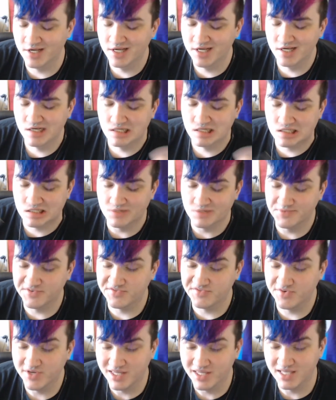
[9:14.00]
So I'm
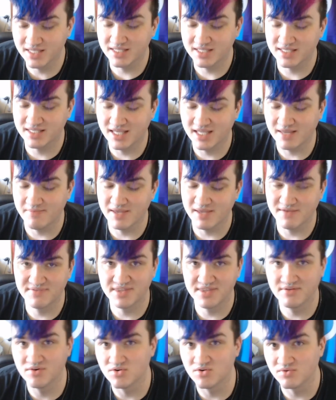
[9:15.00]
avoiding sleep, even
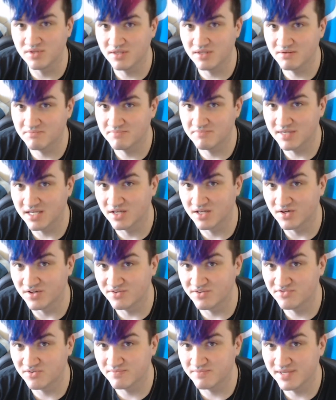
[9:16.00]
though it would really be good
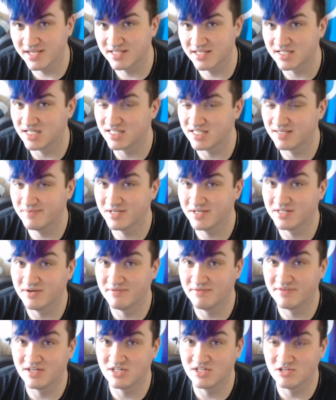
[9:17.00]
for me, because a lot of time I do
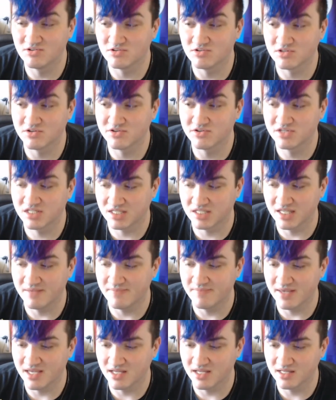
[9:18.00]
have issues with
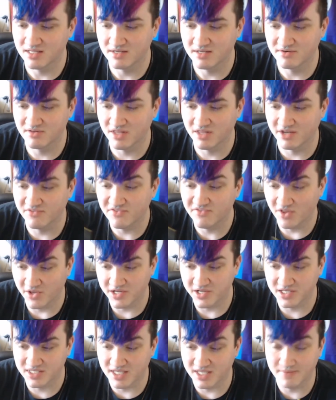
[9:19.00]
sleeping, like falling
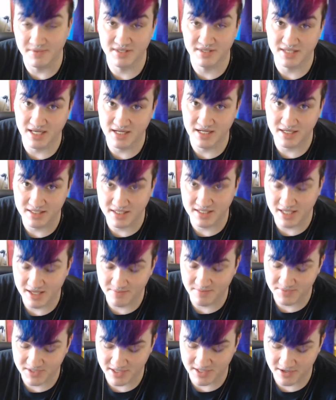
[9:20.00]
asleep and staying asleep.
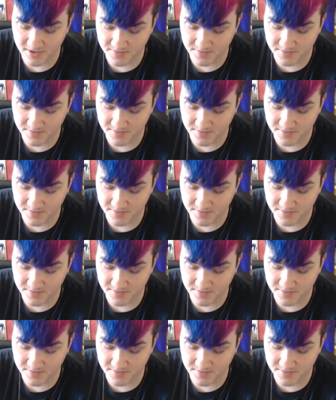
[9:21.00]
So